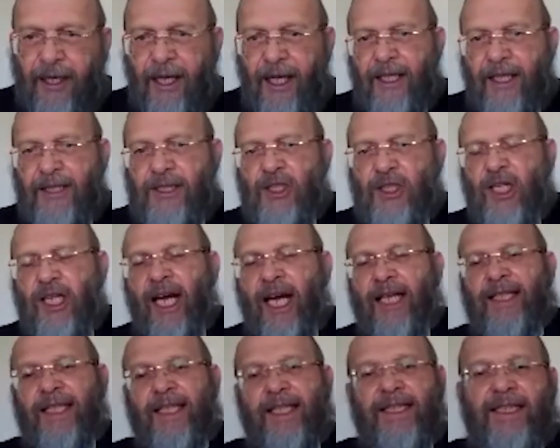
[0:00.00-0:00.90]
Also,
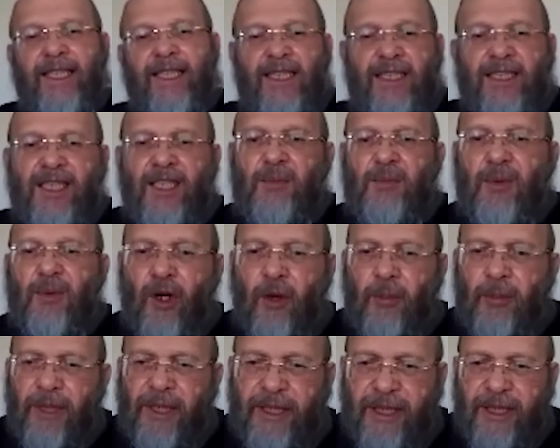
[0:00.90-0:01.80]
another interesting
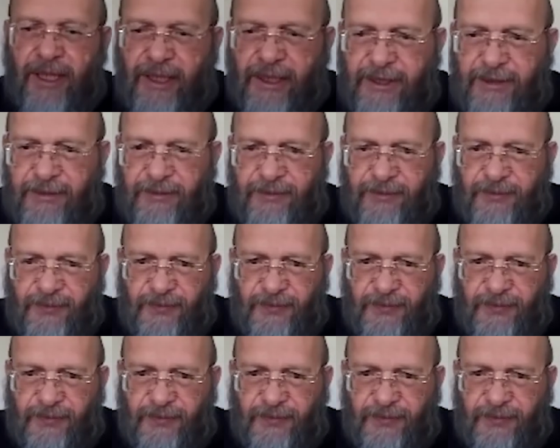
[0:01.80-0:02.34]
properties.